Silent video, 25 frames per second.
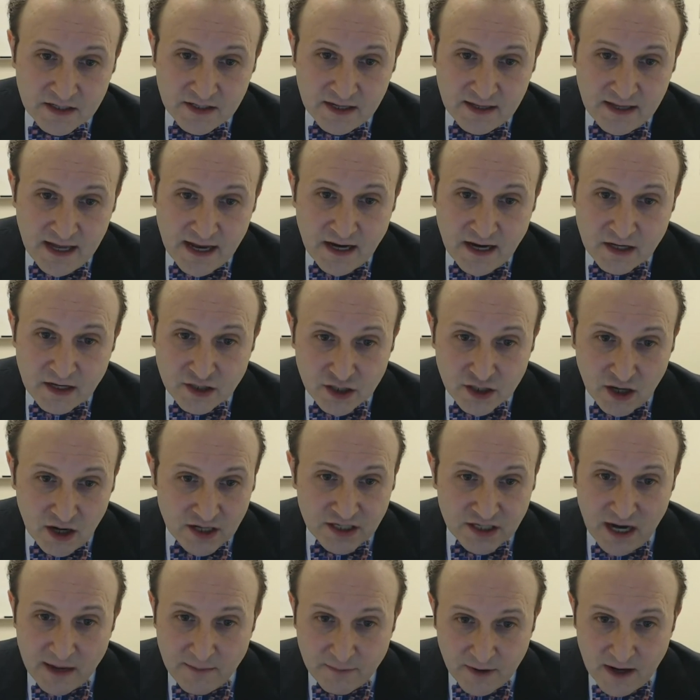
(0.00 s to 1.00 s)
so that they can
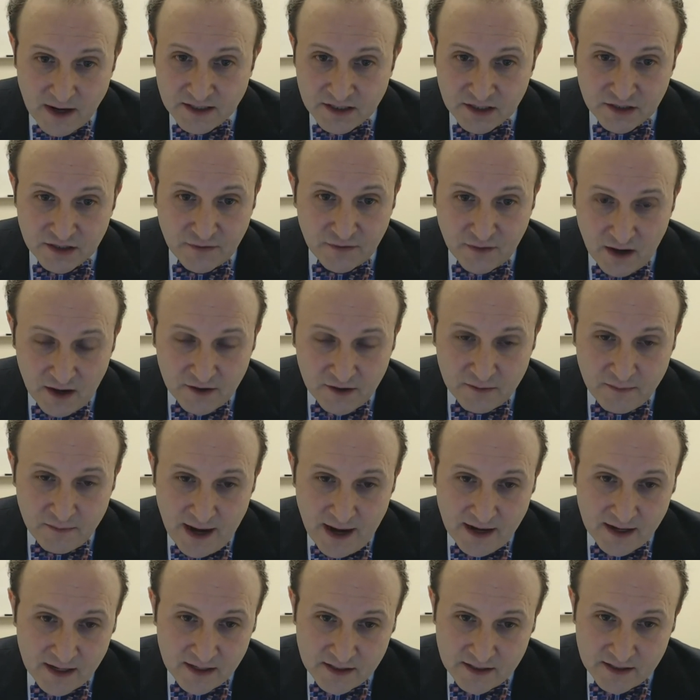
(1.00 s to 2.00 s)
charge high prices for other
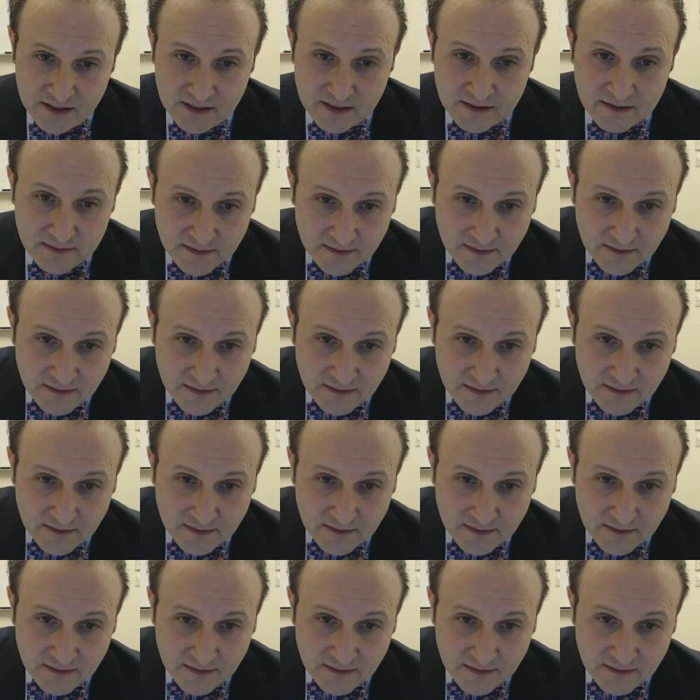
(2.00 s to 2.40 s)
payers.